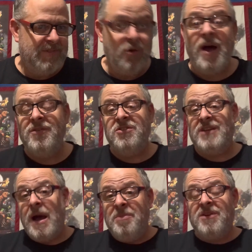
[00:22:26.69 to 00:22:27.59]

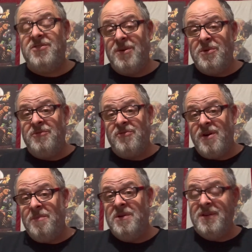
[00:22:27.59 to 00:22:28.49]
obviously I picked someone
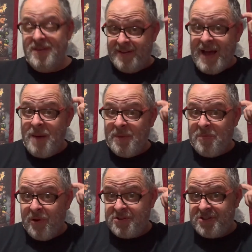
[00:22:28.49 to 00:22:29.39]
from the comic
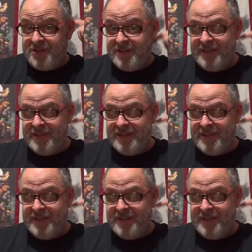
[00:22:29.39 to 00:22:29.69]
books.